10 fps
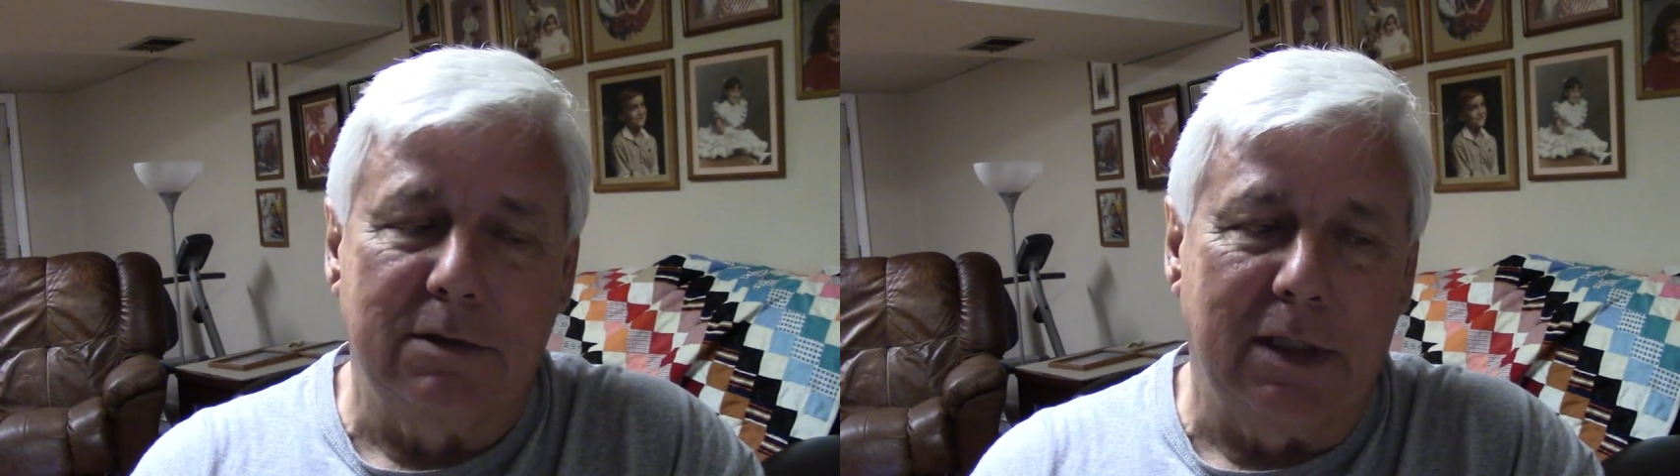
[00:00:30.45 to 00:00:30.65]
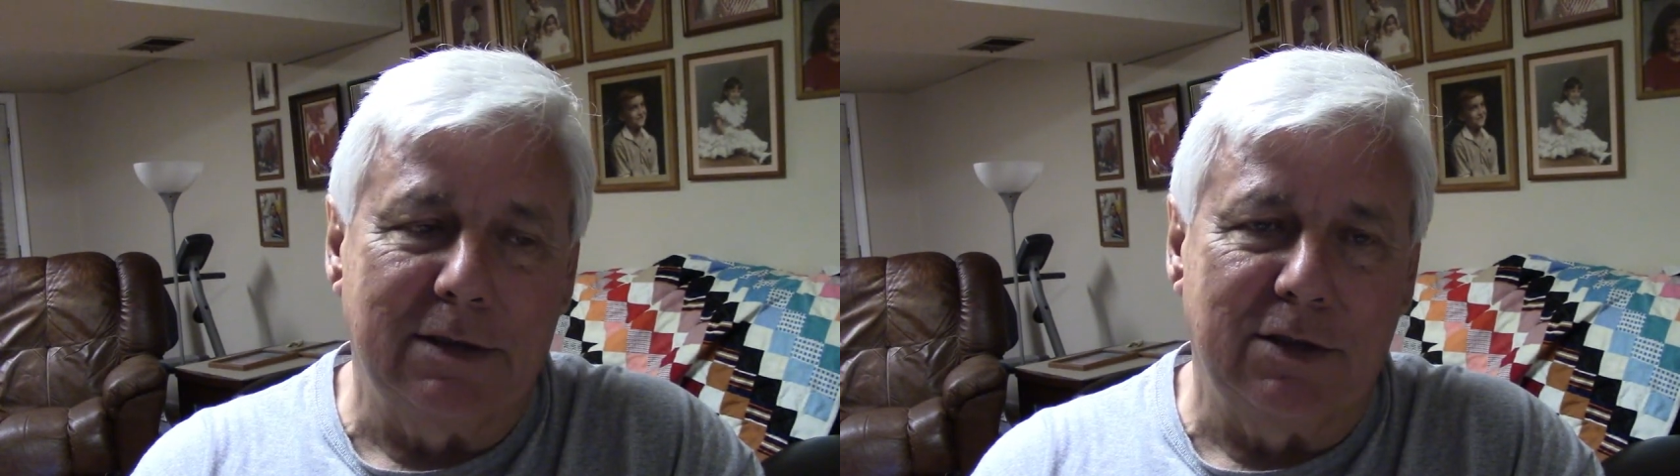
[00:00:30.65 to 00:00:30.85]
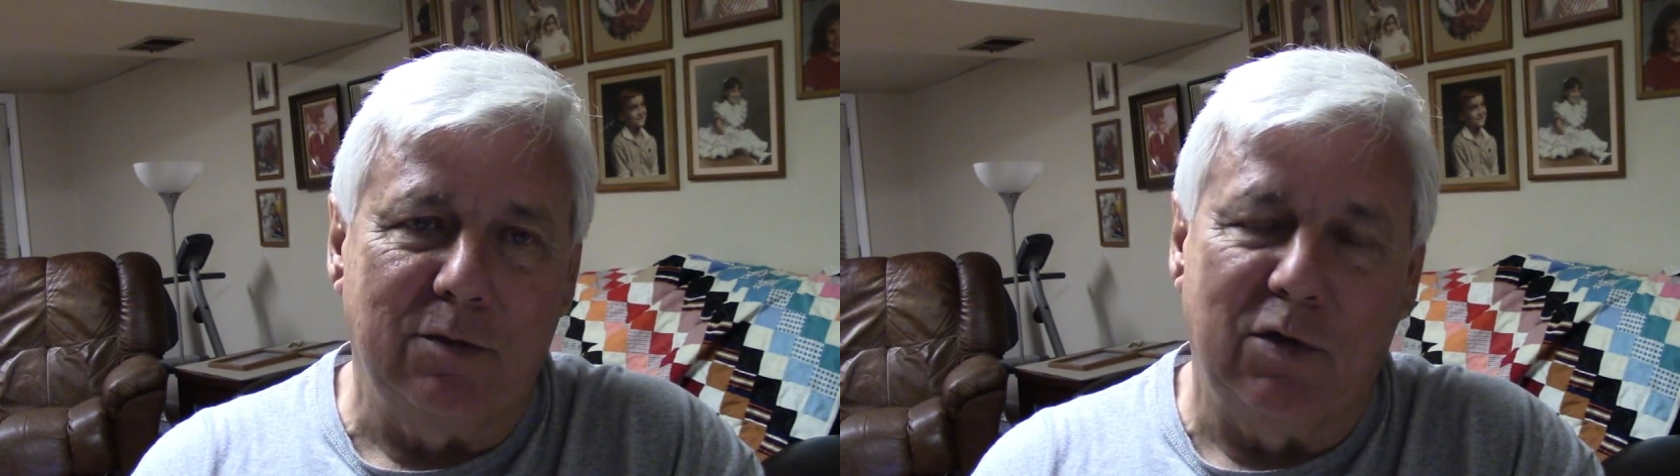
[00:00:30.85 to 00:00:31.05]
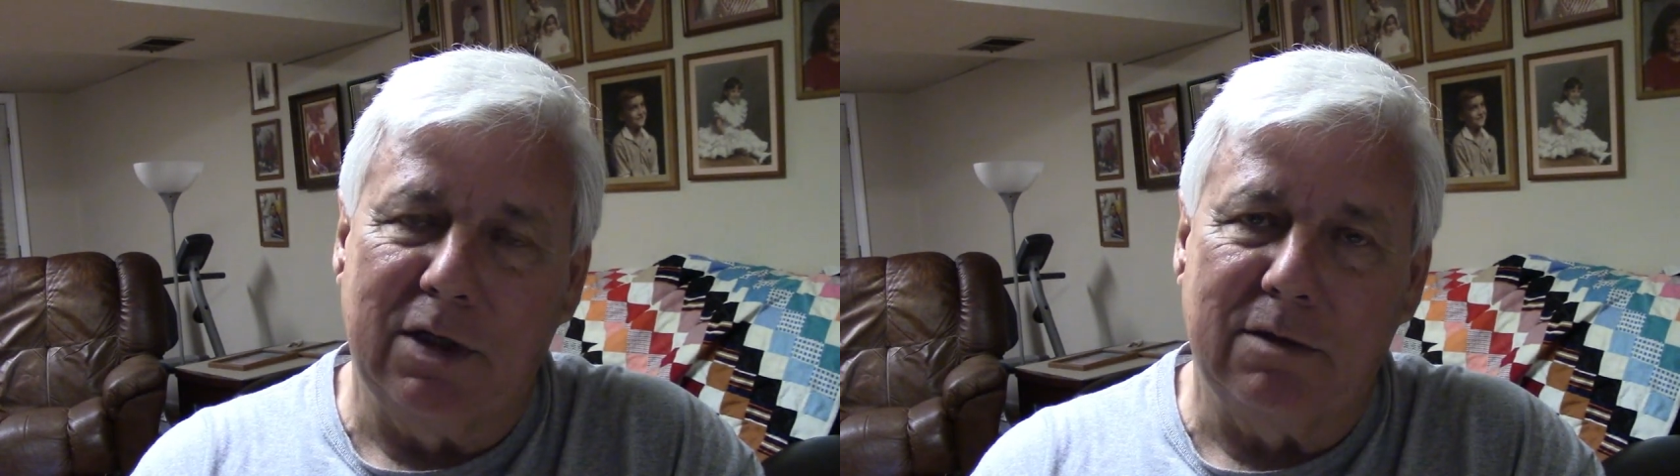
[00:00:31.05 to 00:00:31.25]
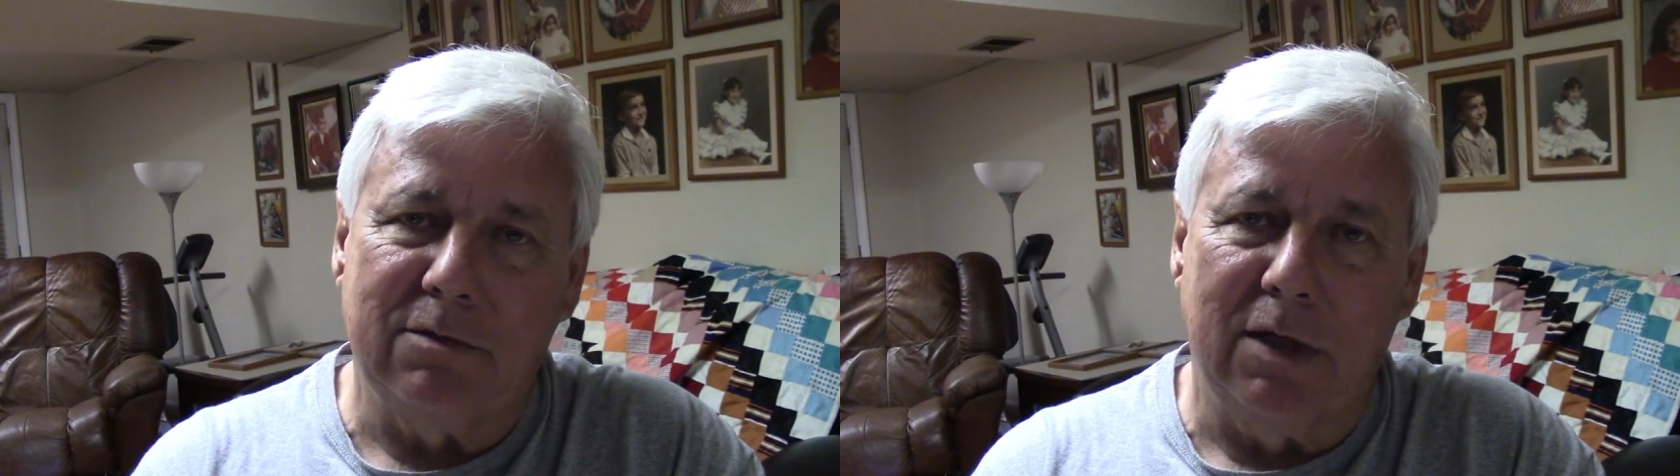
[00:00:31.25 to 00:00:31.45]
I said,
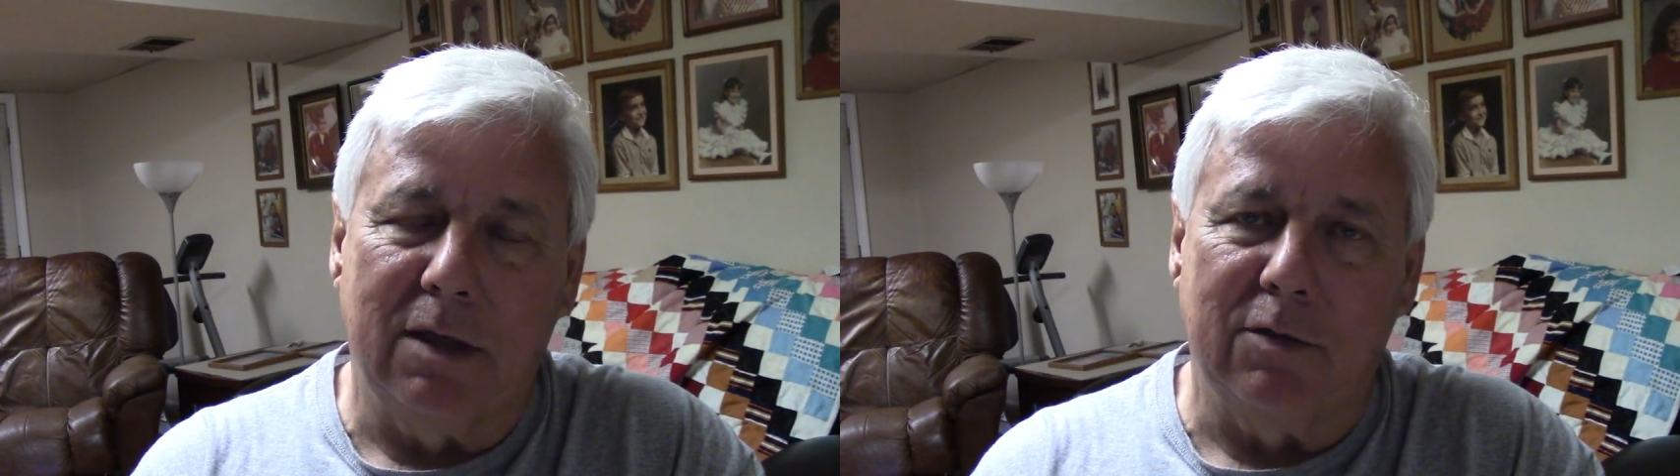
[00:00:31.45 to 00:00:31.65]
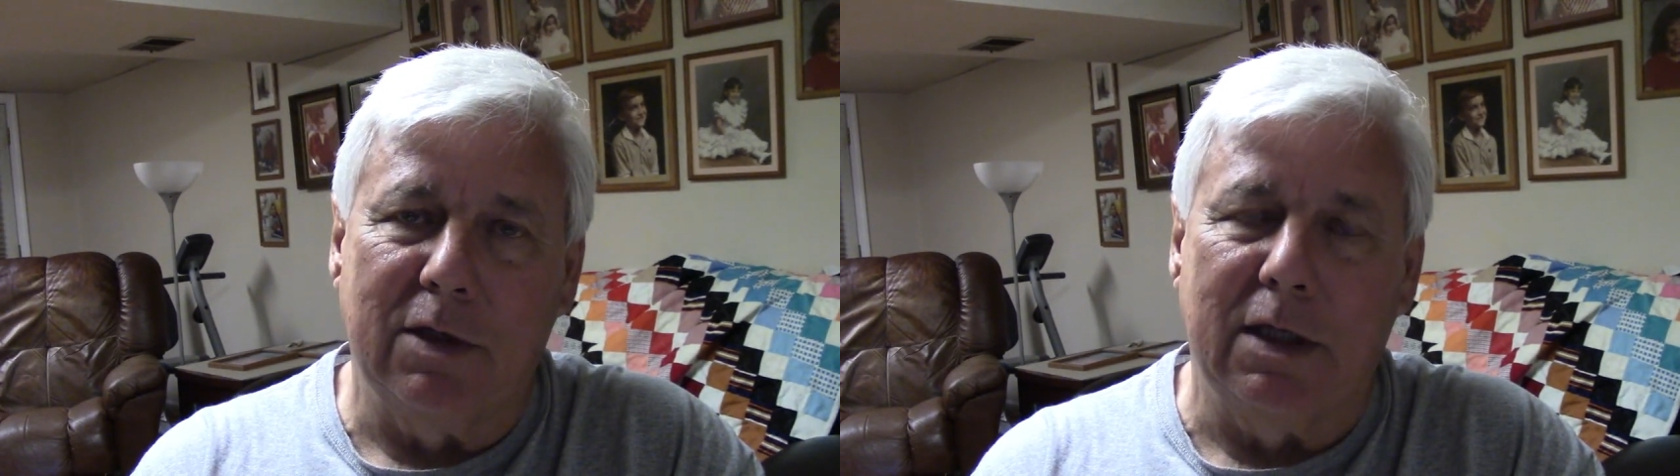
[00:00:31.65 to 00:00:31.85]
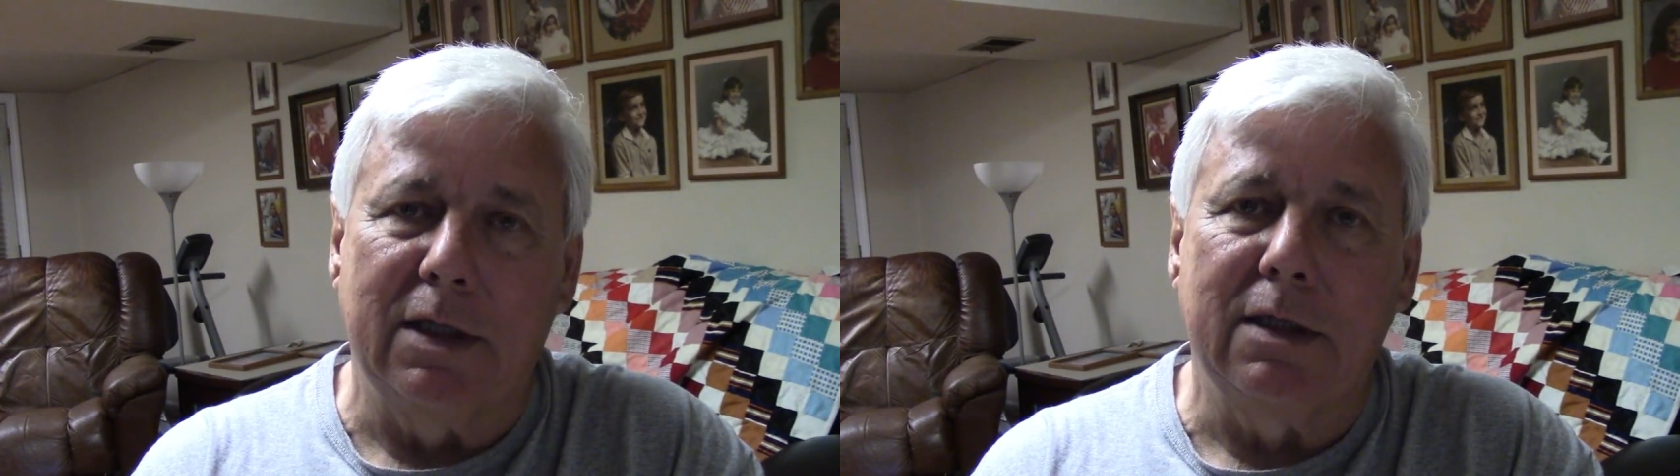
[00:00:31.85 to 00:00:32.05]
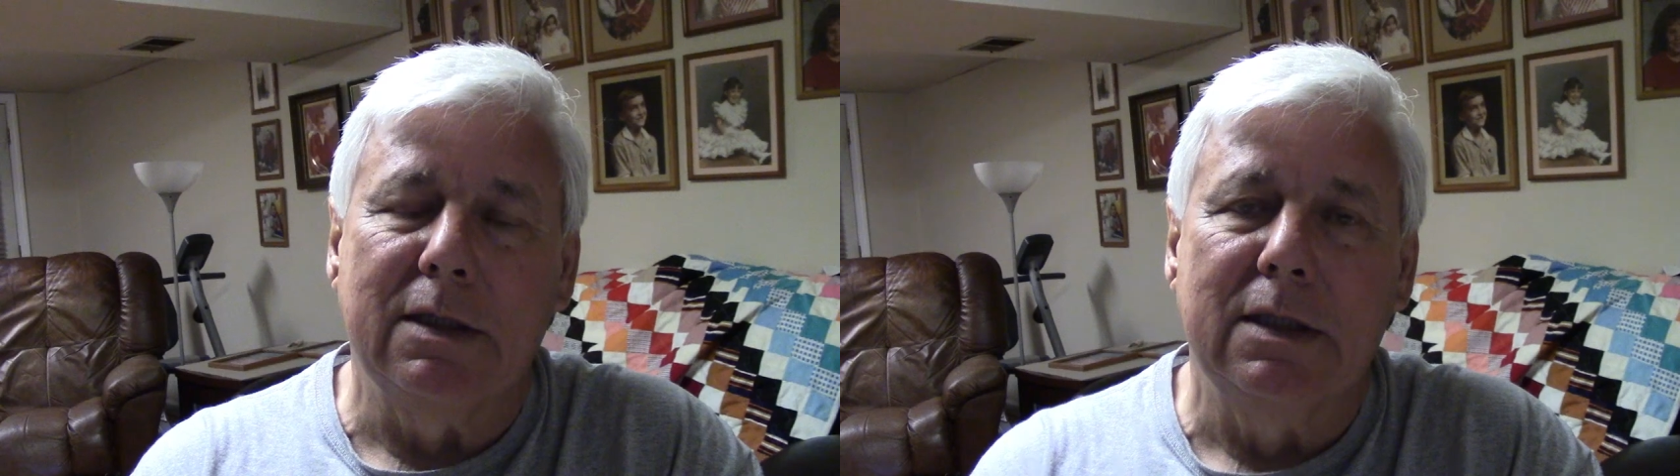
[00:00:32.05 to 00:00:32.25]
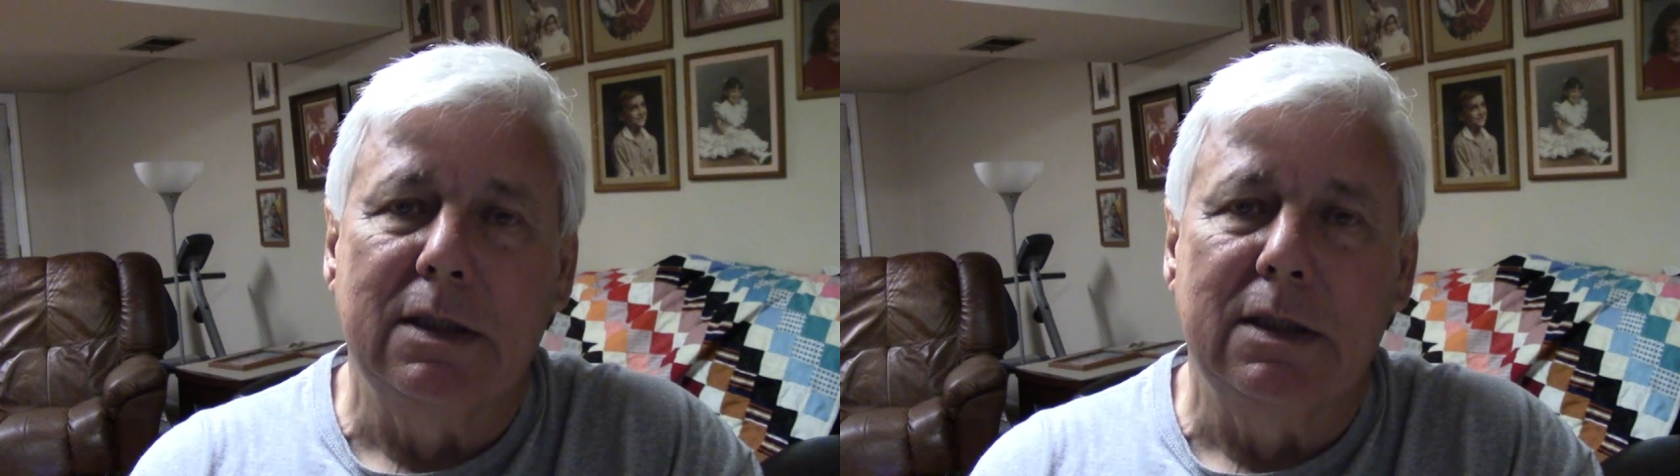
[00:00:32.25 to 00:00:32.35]
Well, not really.